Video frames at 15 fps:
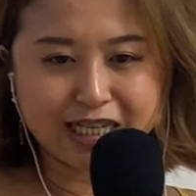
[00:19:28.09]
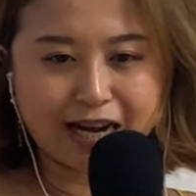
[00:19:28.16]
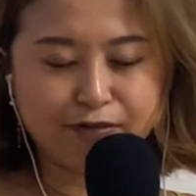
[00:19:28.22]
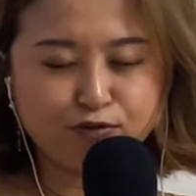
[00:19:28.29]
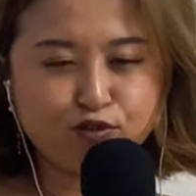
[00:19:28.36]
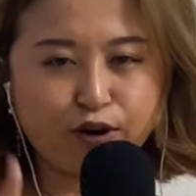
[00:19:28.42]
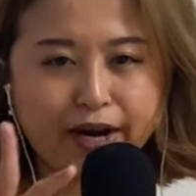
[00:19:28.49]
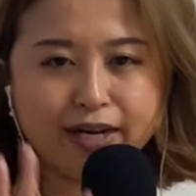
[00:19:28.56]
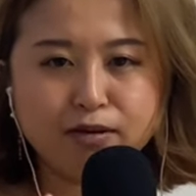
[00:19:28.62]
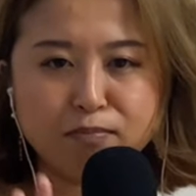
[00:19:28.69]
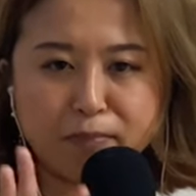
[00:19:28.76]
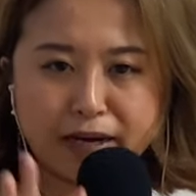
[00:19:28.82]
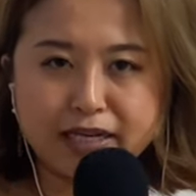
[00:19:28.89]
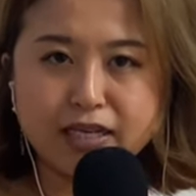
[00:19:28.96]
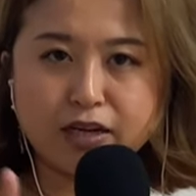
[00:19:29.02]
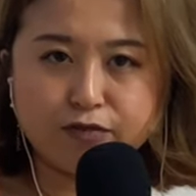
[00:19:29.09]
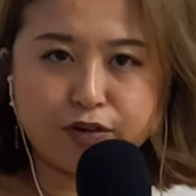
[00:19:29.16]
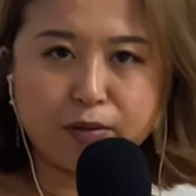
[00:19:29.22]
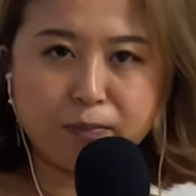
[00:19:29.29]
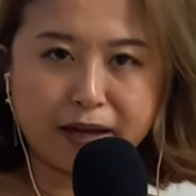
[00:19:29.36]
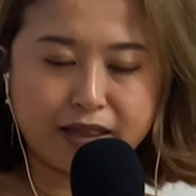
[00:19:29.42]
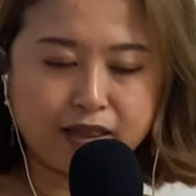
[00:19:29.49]
I've tried many
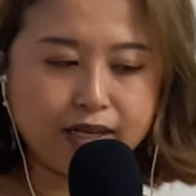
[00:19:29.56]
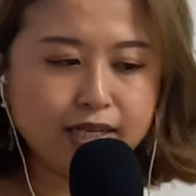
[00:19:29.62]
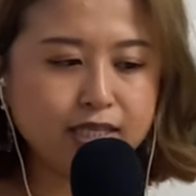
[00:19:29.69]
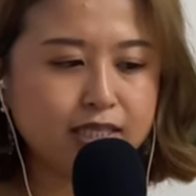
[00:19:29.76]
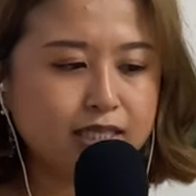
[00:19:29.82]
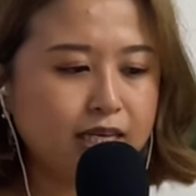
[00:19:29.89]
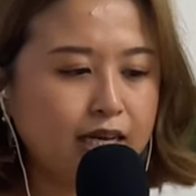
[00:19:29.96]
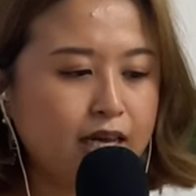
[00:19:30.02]
different methods,